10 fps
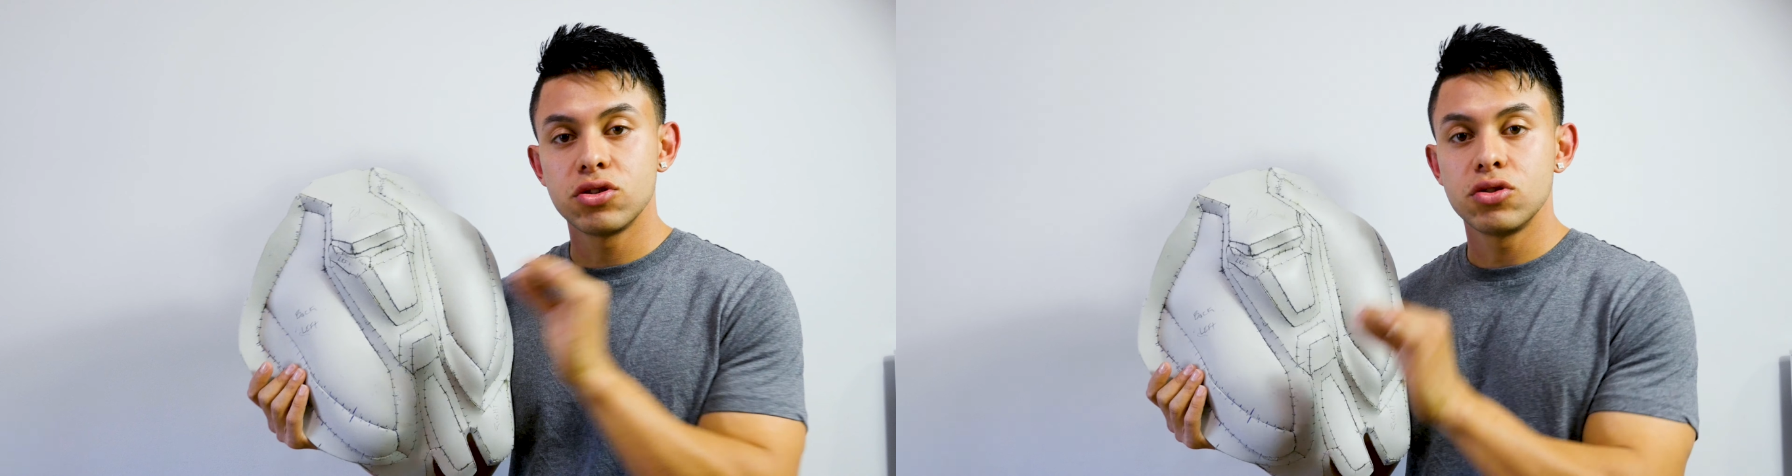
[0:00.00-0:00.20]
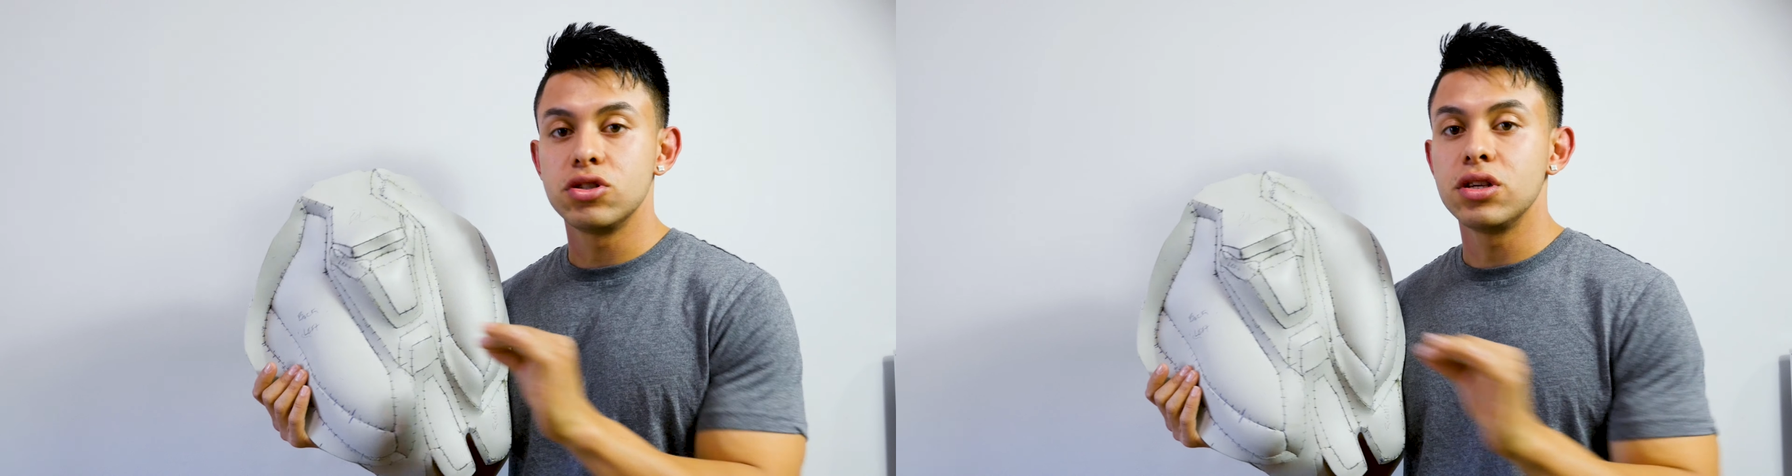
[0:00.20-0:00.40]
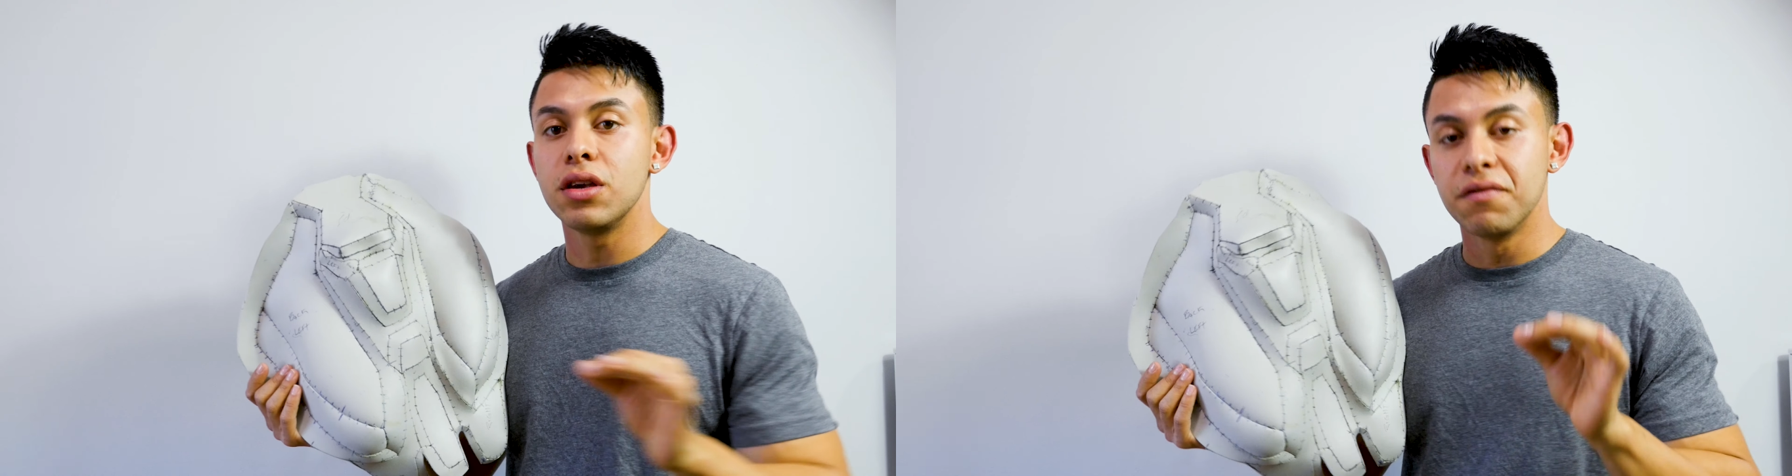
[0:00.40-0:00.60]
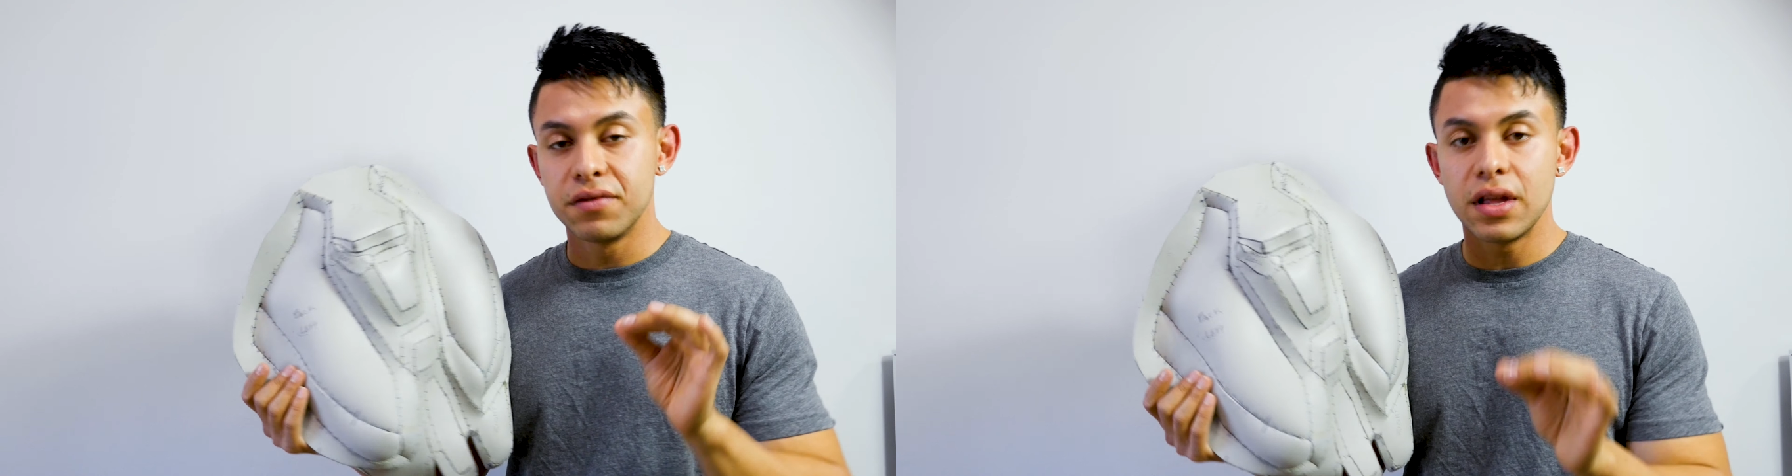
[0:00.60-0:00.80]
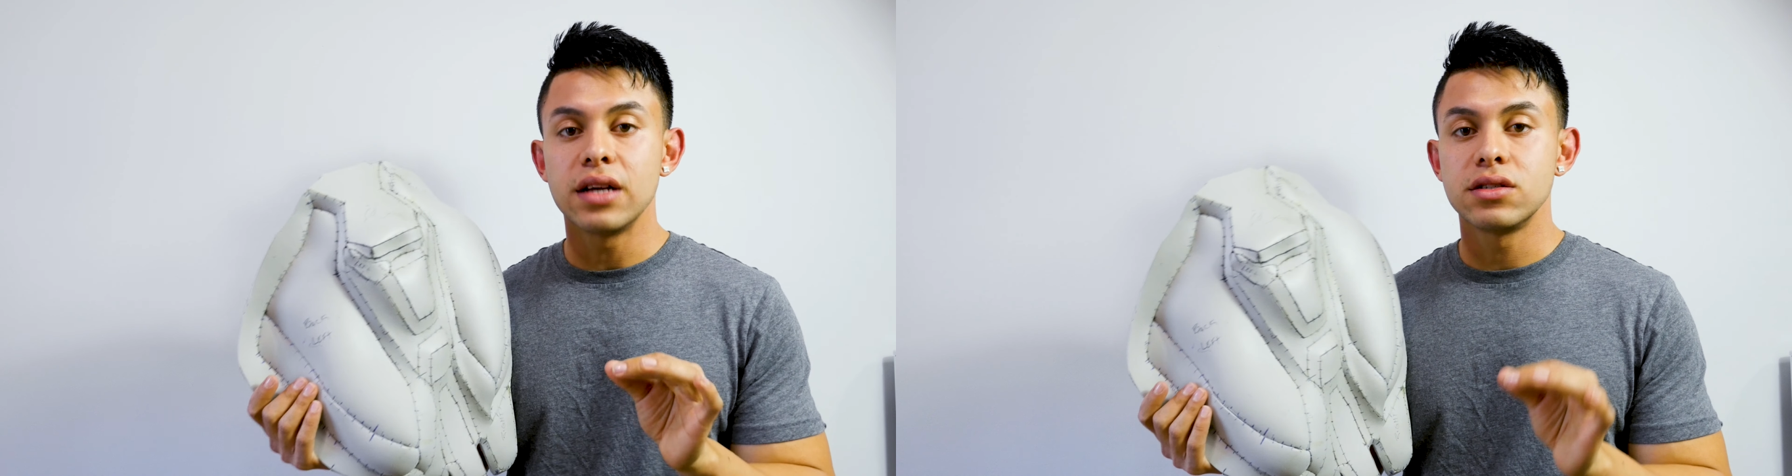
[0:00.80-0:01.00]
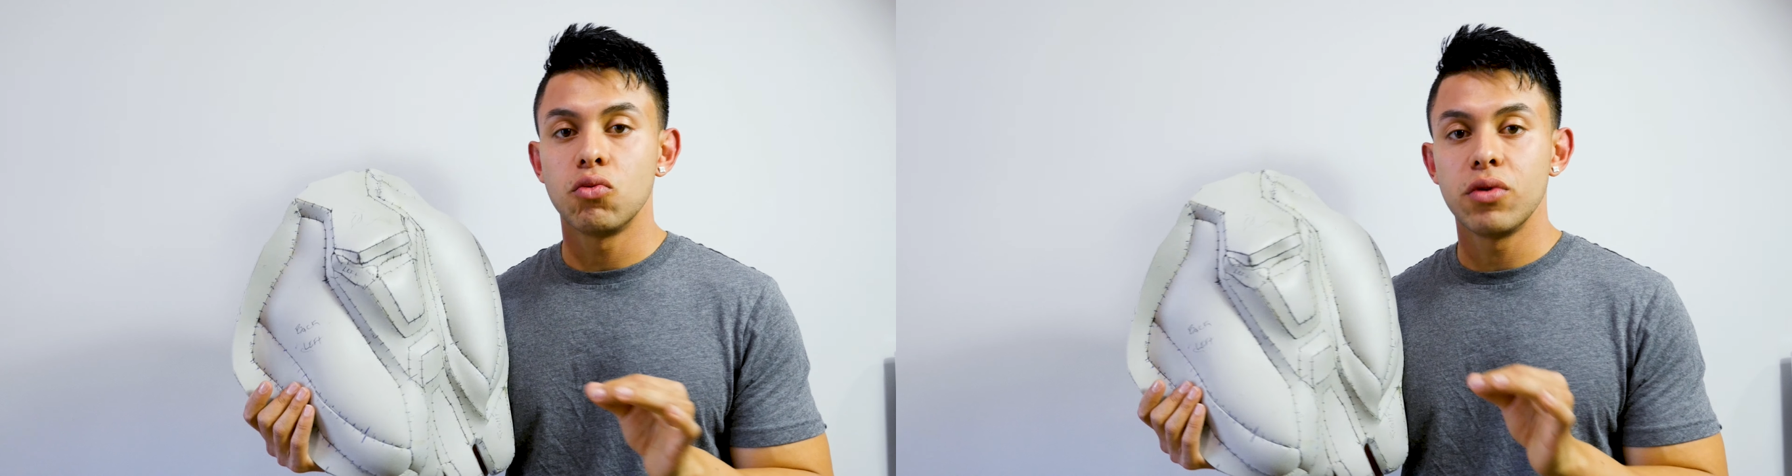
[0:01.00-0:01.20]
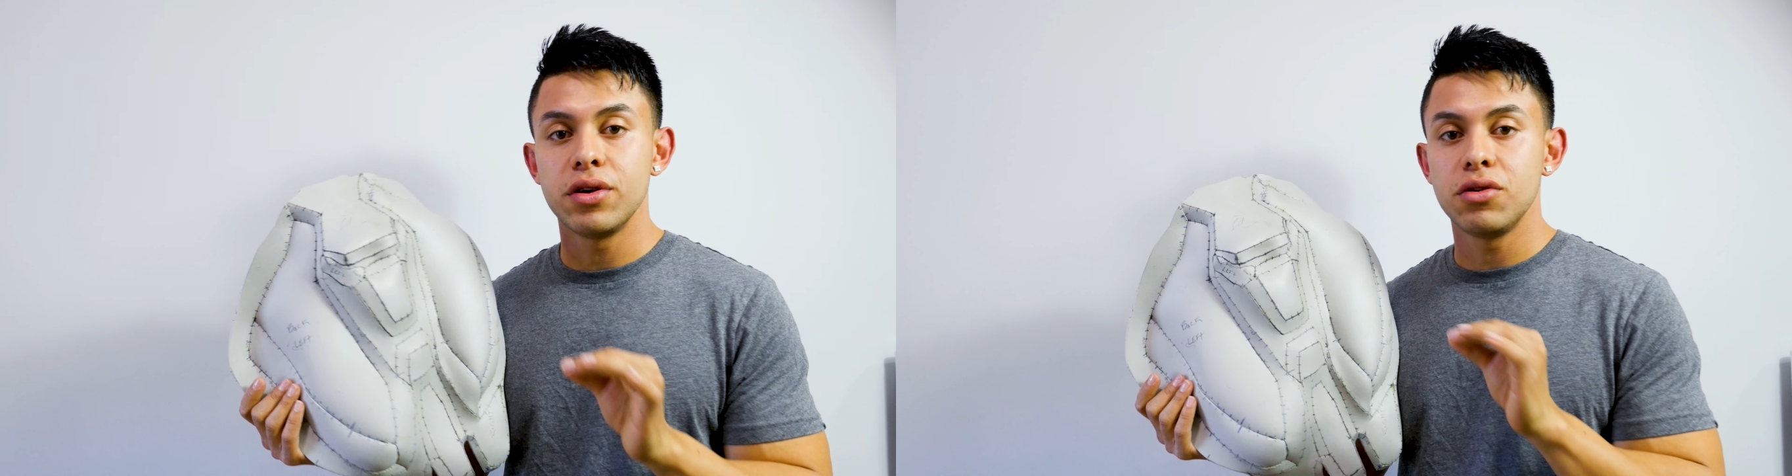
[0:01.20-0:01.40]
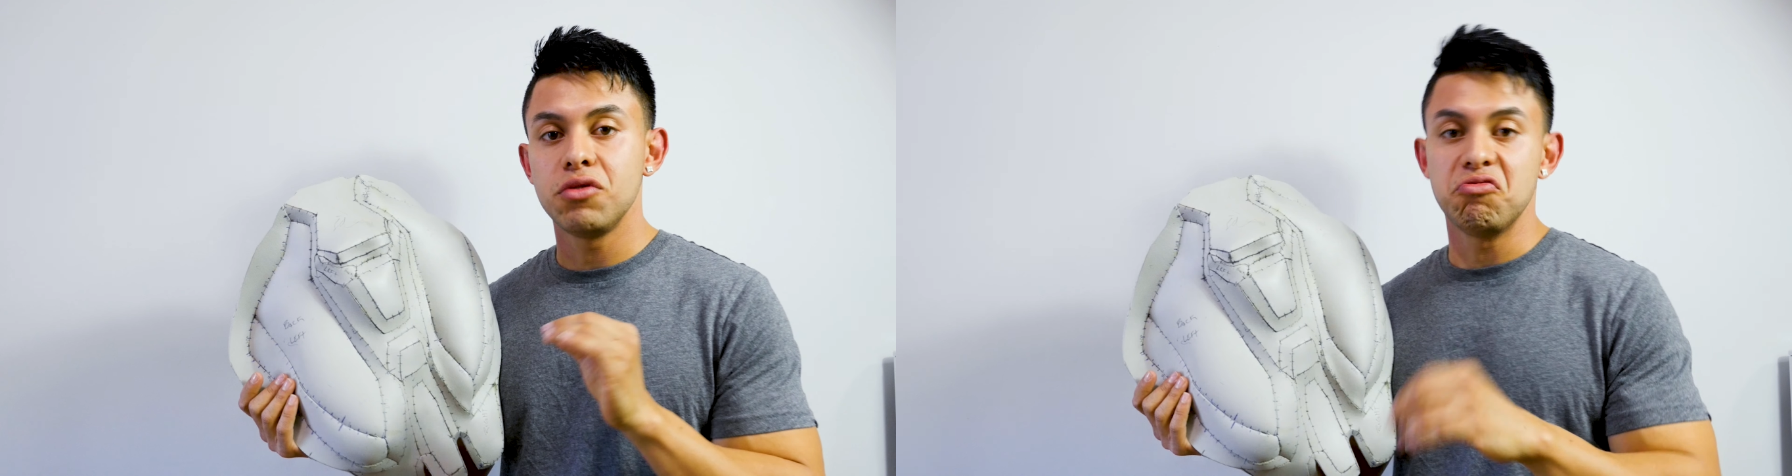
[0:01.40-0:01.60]
to see if that's the
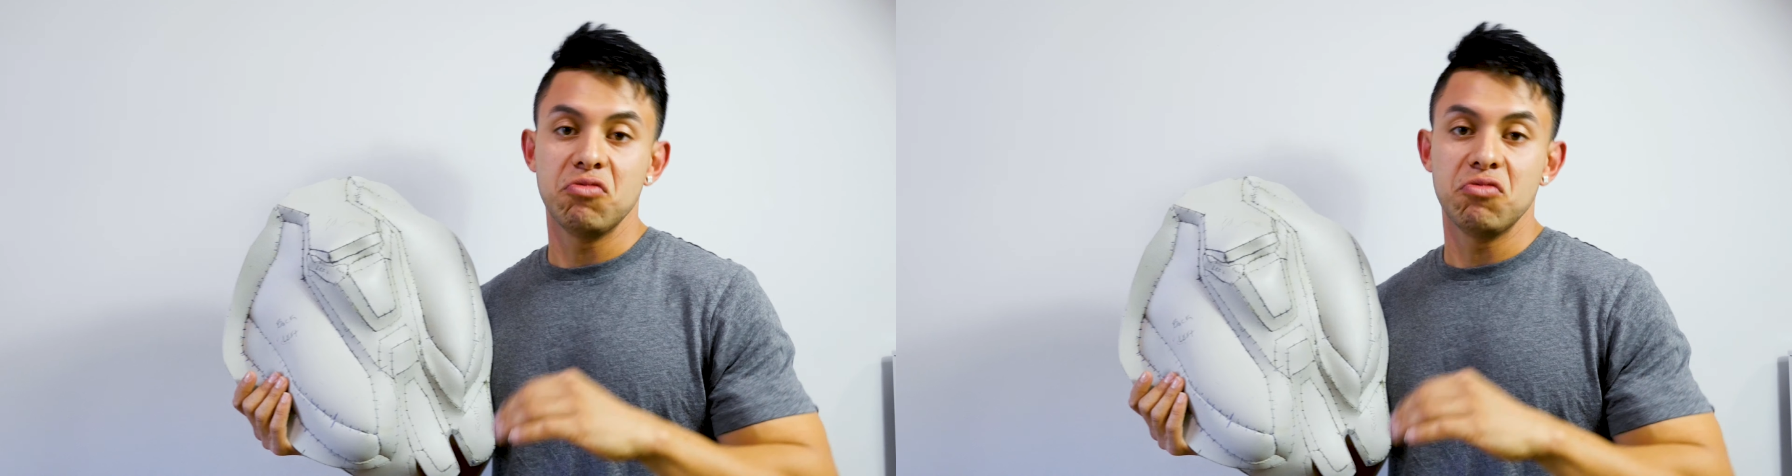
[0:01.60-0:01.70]
way